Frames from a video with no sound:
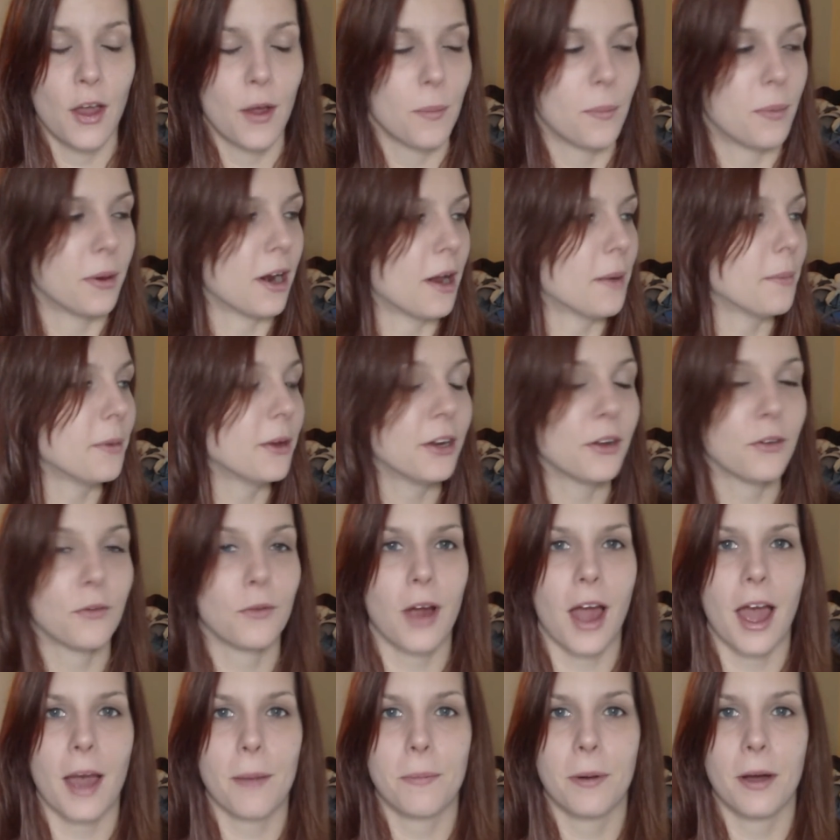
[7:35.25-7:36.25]
But I'm going to
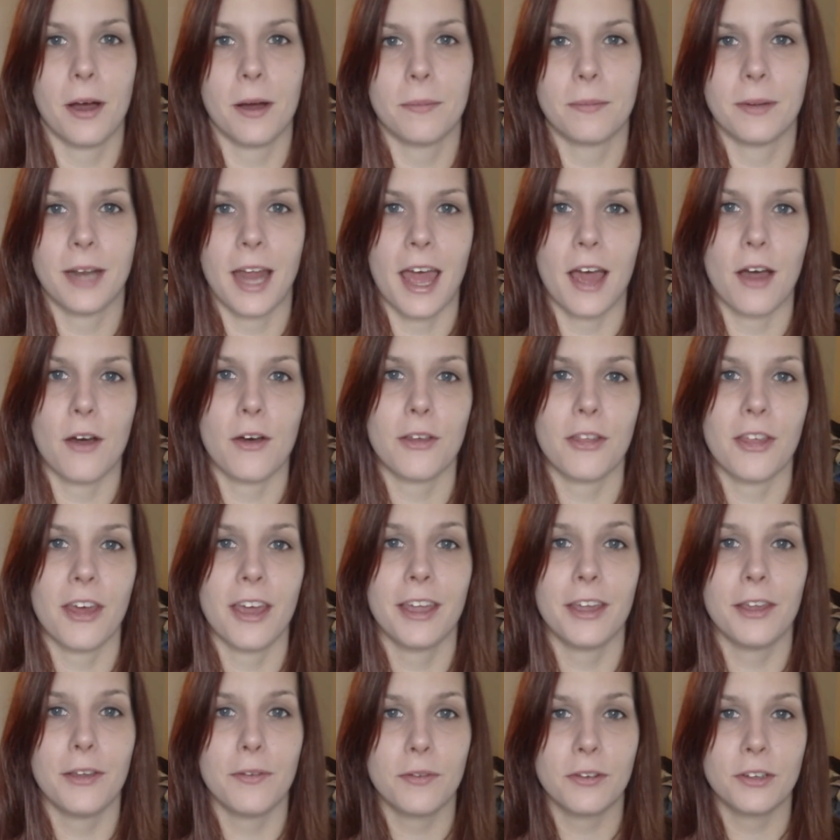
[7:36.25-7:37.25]
wrap up now.
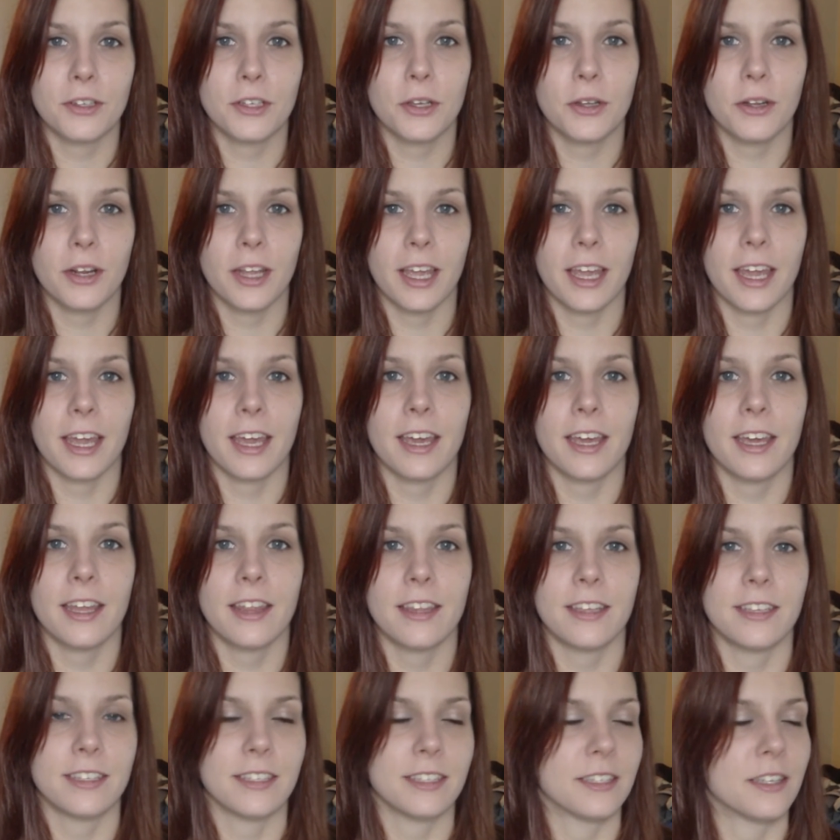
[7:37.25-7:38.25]
Thank you for tuning in.
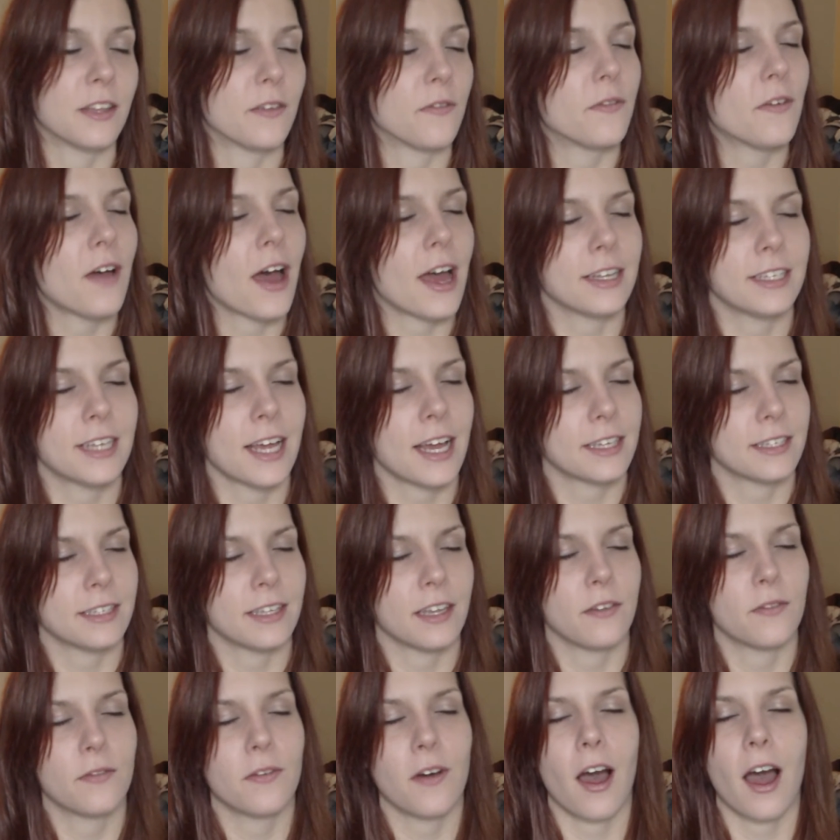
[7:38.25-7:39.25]
This is a
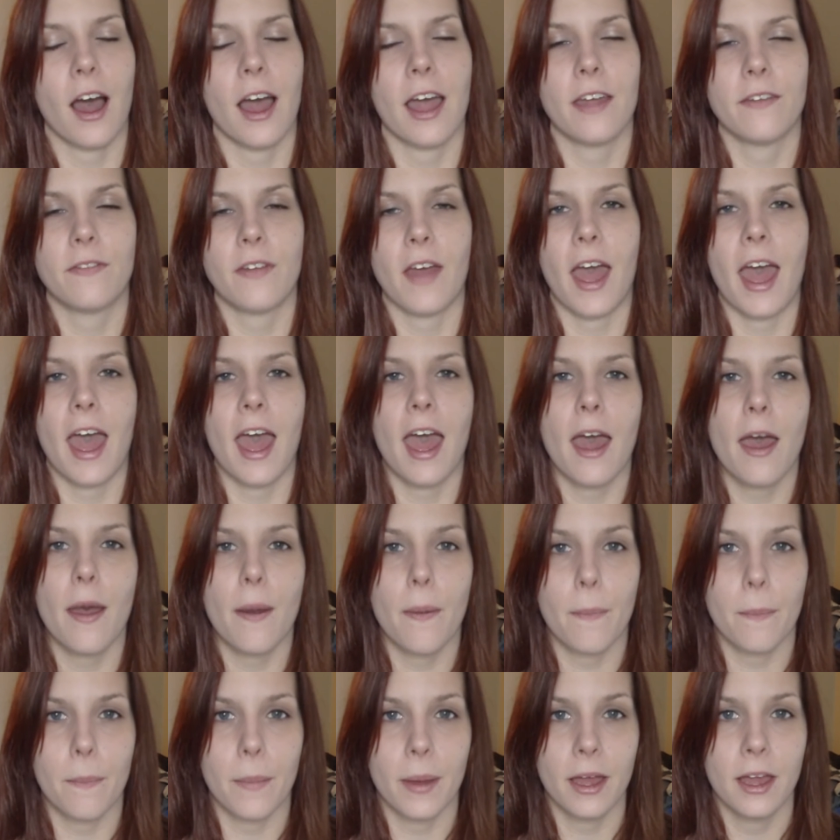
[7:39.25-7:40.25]
Fatastic 5.
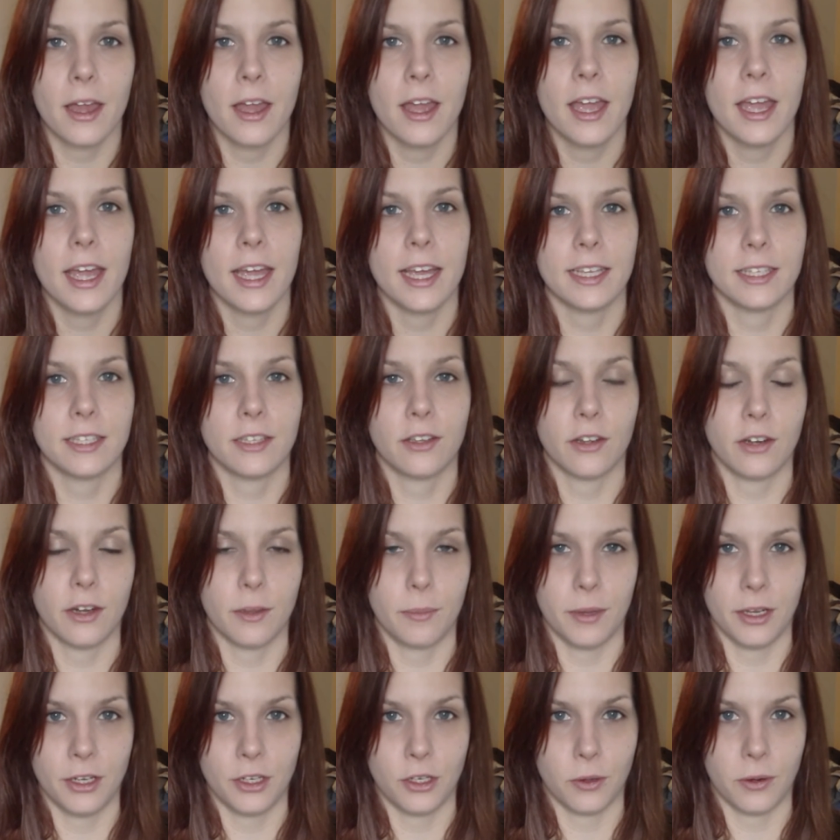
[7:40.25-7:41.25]
M is going to
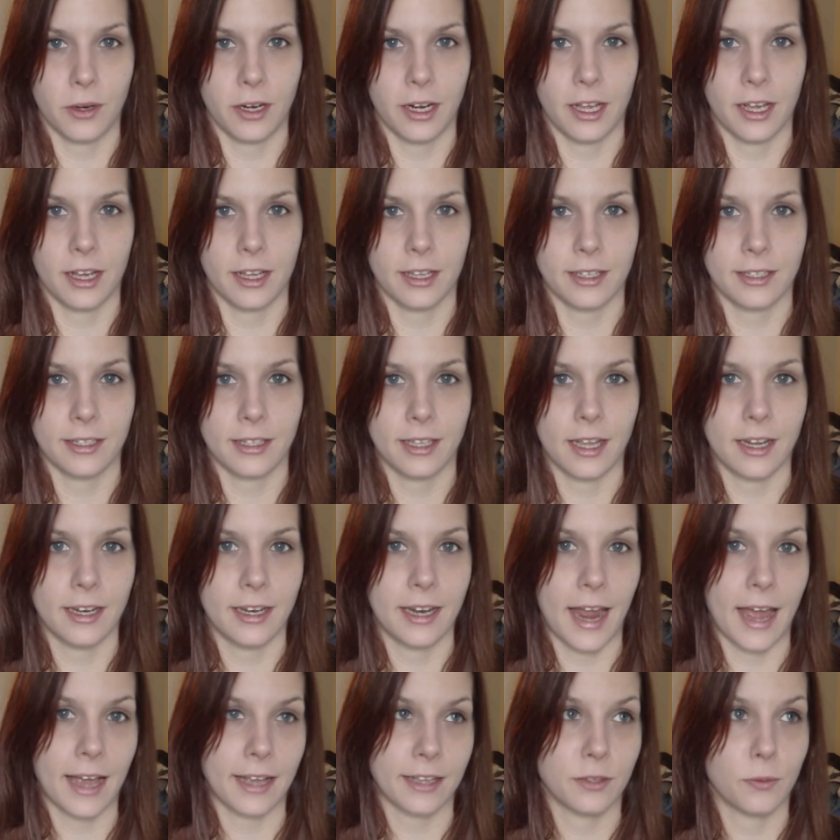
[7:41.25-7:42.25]
be joining us
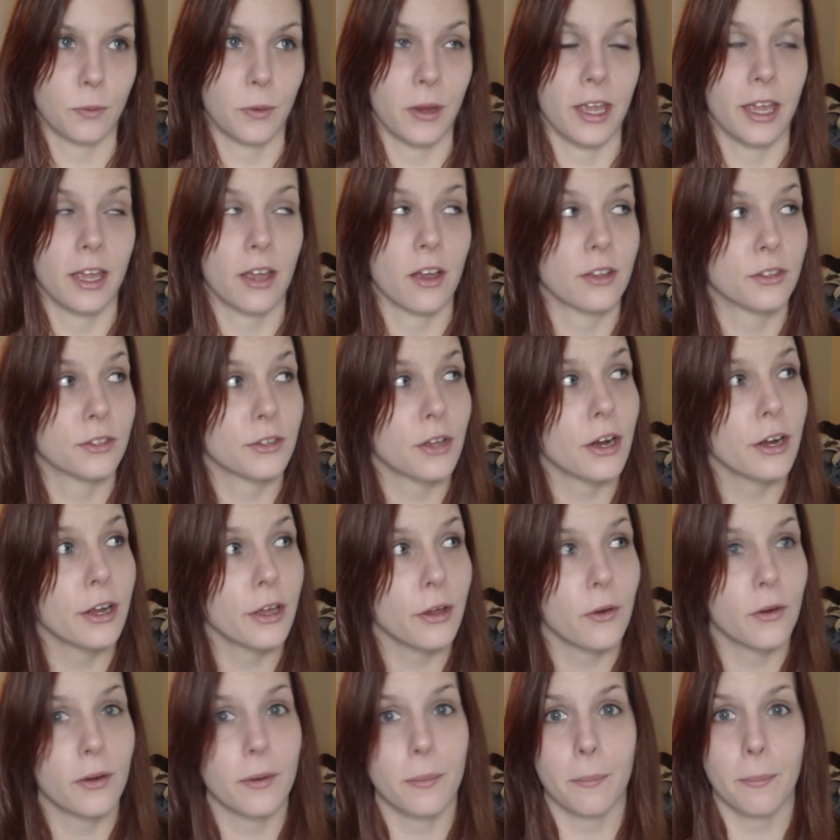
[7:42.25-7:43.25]
next week,
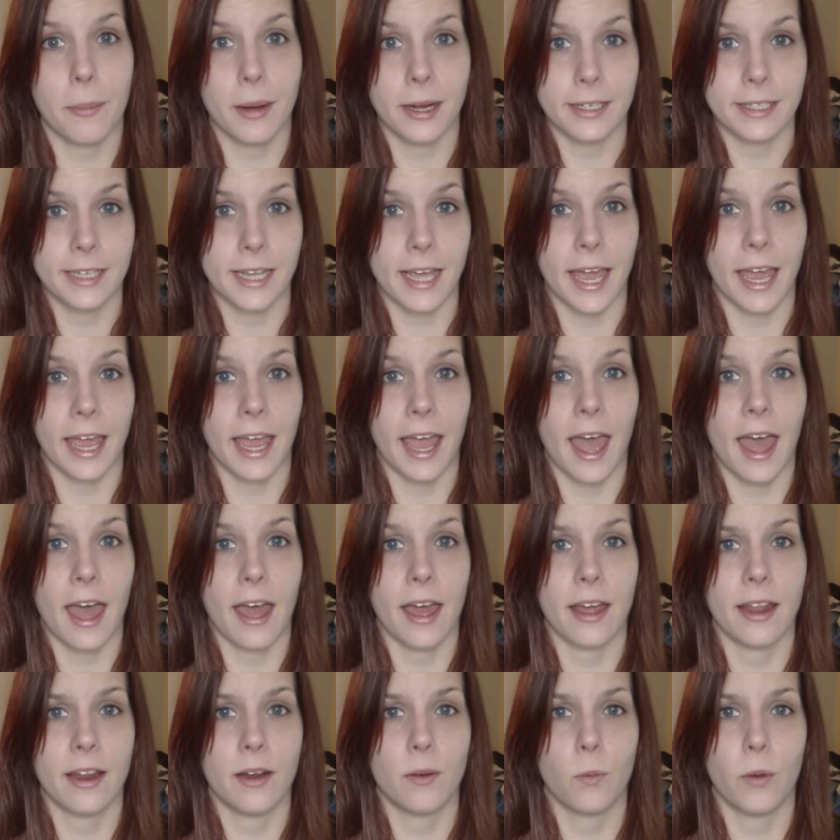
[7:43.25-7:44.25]
starting on Monday,
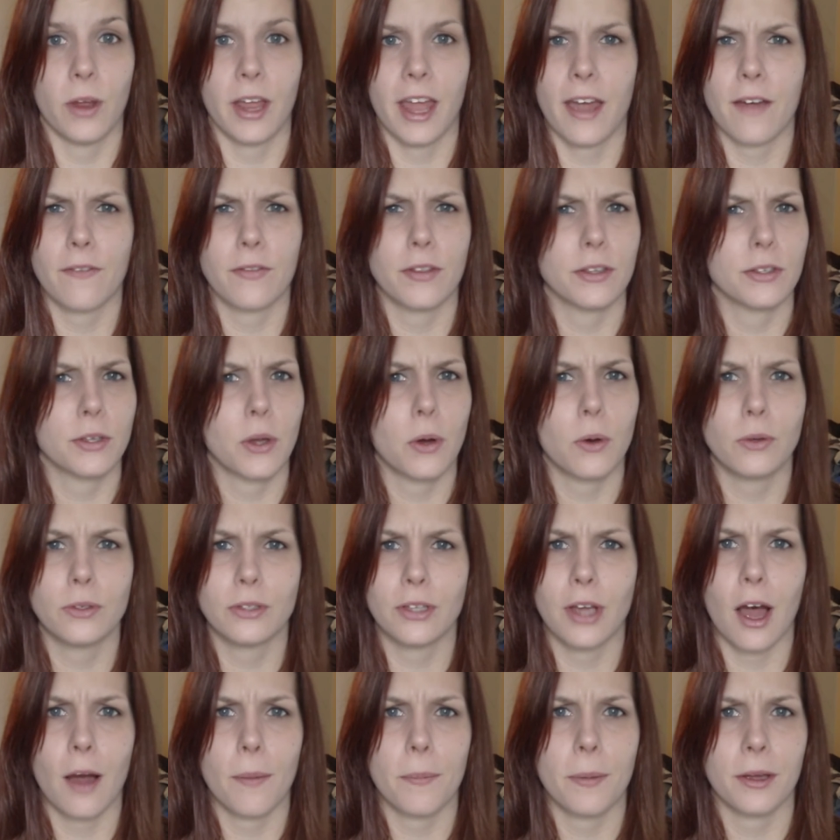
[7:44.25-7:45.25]
and we have this whole
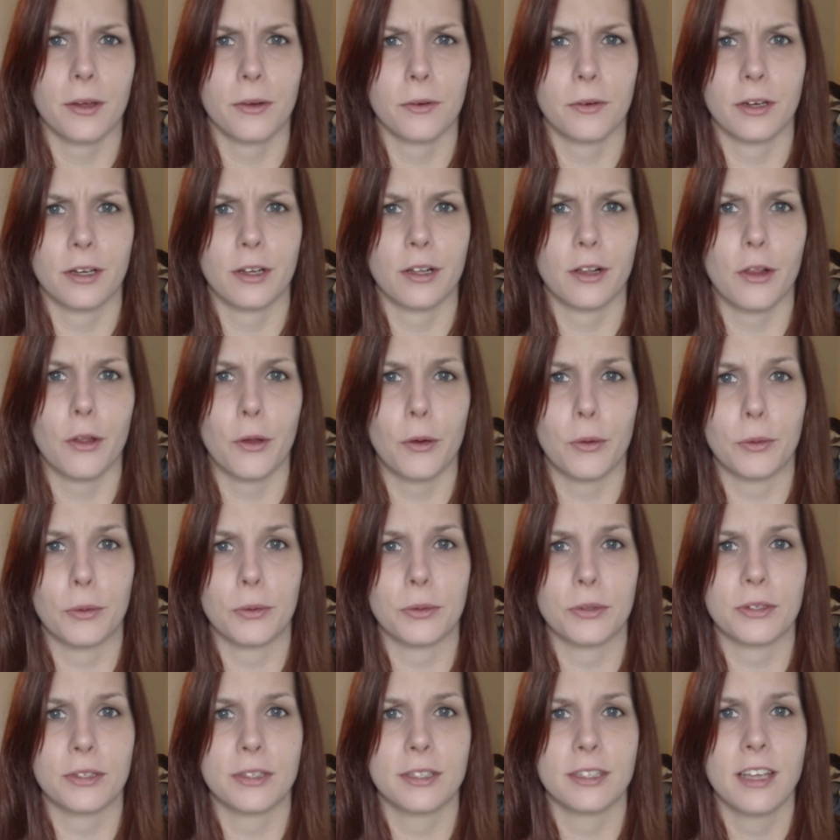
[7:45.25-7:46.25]
topic on
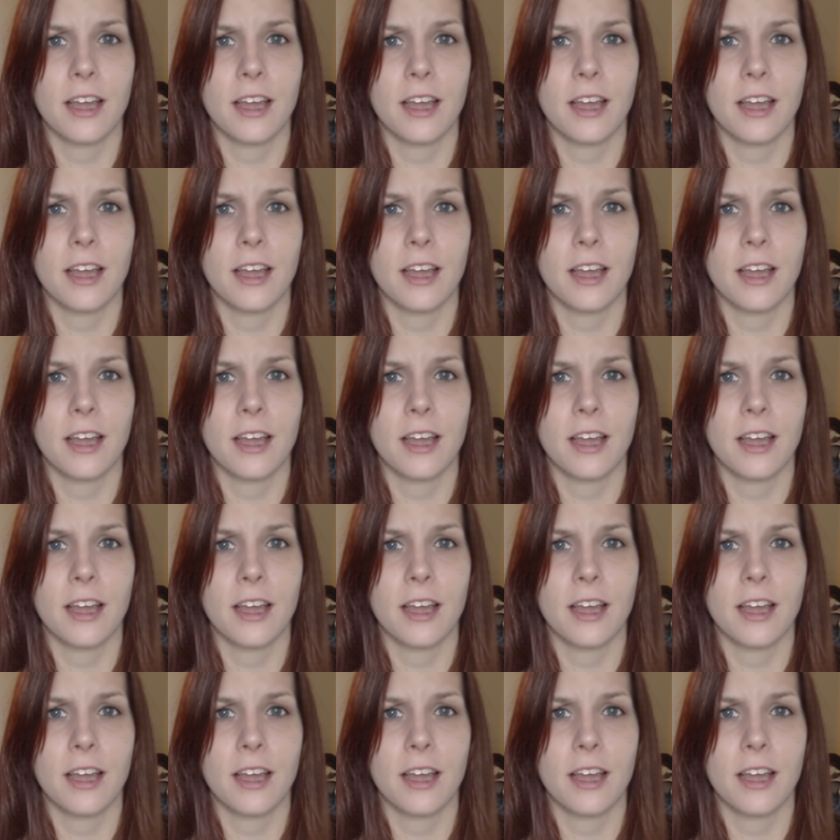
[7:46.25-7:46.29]
clothes,